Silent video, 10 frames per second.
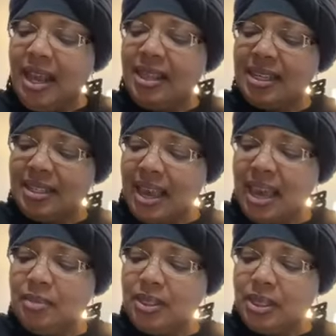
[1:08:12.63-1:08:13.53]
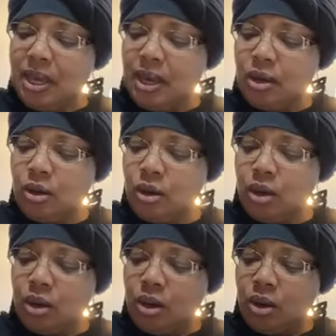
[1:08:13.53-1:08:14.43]
And the same sun,
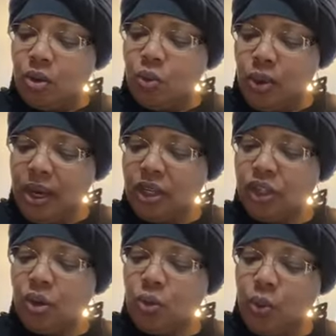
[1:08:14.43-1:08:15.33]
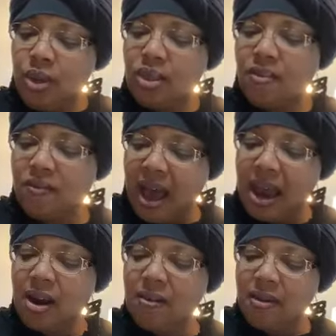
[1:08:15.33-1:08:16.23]
which with the
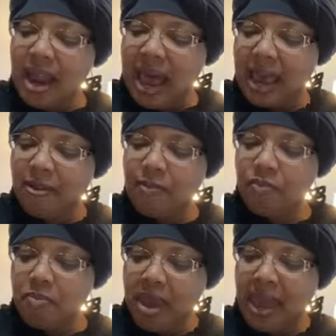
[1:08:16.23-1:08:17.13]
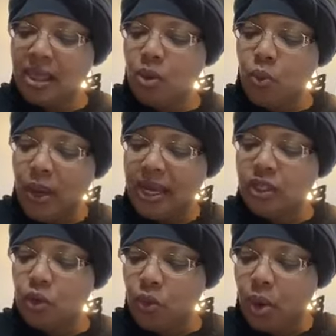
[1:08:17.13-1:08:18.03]
fire of life made the wheat
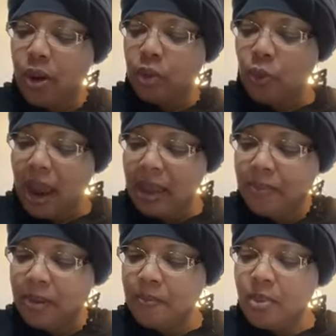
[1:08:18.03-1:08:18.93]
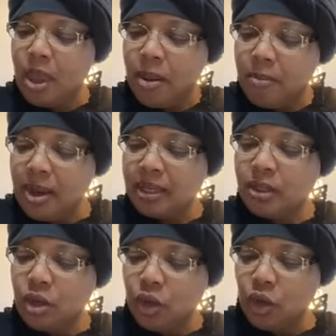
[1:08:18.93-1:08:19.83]
to grow and ripen,
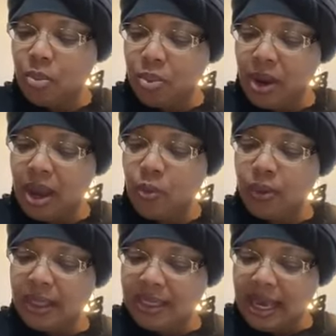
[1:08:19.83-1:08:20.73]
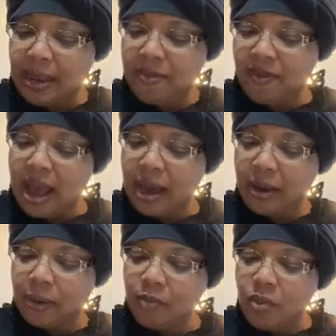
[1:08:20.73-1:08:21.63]
must cook your bread with the same
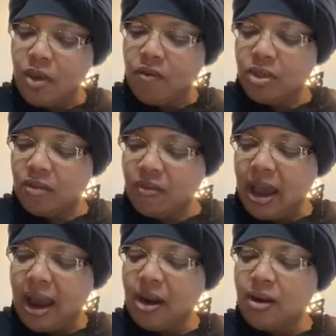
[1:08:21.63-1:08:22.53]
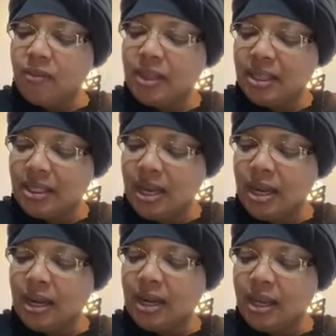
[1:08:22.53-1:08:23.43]
fire. For the fire of the
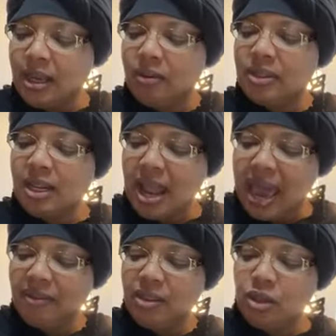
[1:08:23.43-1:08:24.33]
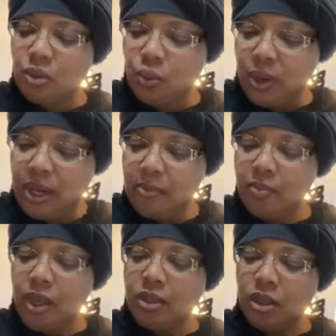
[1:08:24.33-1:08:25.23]
sun gives life to the wheat,
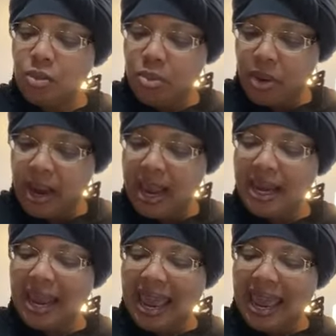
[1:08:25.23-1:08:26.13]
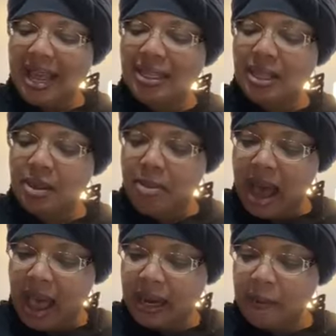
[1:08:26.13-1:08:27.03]
to the bread, and to the
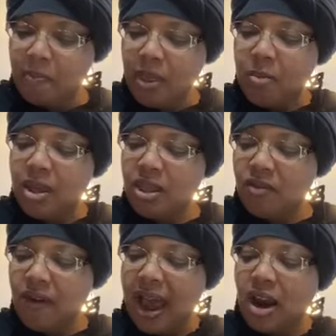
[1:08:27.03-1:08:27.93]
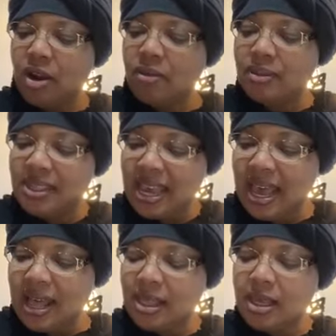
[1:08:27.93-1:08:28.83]
body. But the fire of
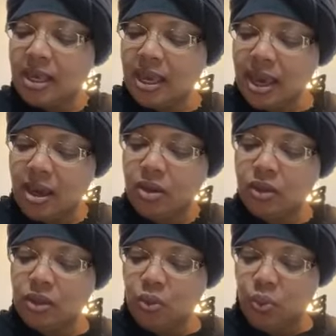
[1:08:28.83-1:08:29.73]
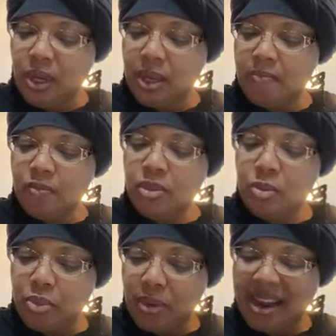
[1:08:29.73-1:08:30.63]
death kills the wheat,
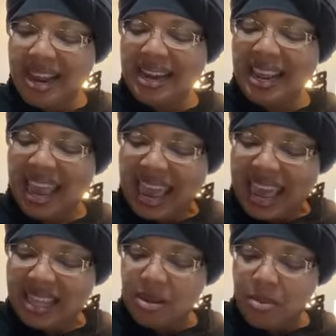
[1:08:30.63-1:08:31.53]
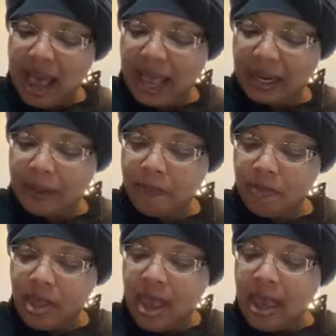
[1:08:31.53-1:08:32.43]
the bread, and the body.
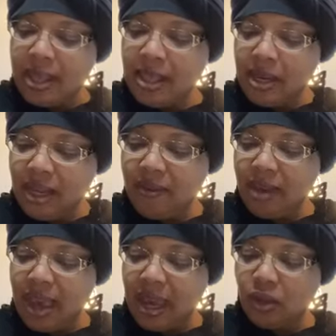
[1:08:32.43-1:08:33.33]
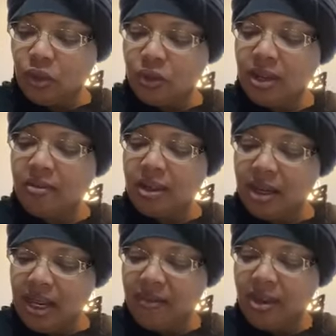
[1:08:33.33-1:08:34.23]
And the living angels of the
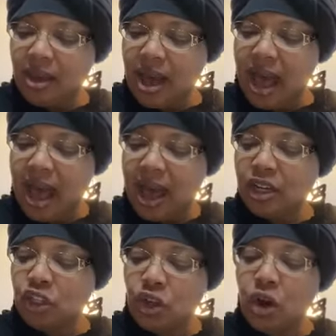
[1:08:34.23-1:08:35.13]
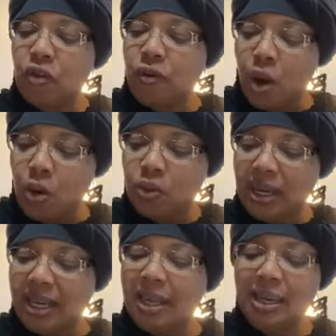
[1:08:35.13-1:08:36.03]
living God serve
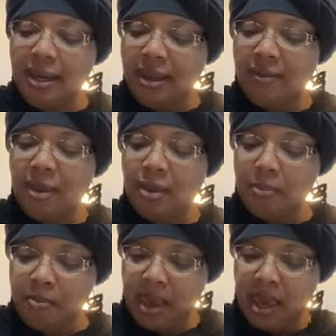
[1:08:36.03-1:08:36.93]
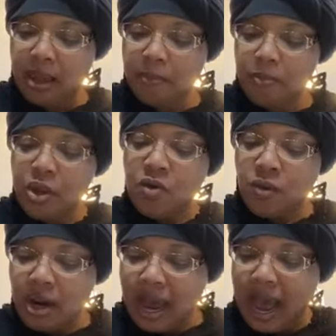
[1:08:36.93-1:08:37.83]
only living men.
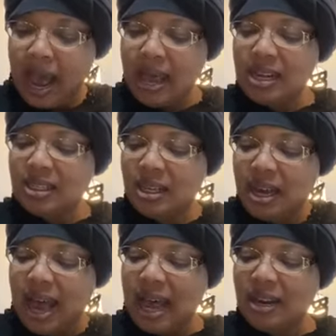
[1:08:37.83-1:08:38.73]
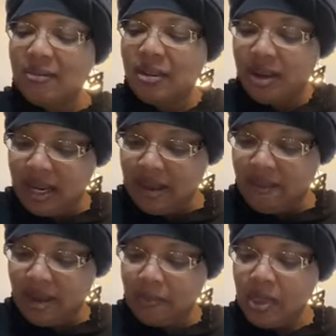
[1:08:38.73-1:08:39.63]
For God is the God of the
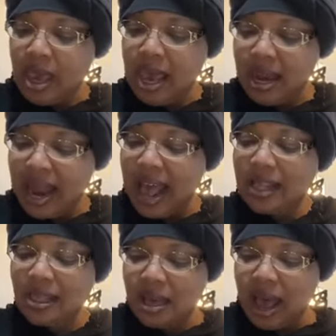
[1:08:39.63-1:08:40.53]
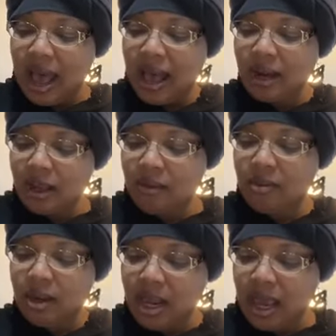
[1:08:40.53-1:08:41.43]
living and not the God
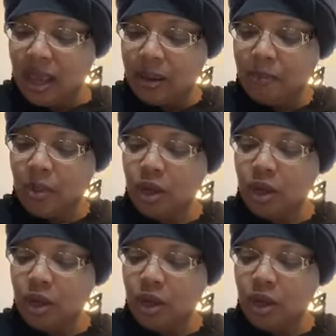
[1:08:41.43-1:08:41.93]
of the dead.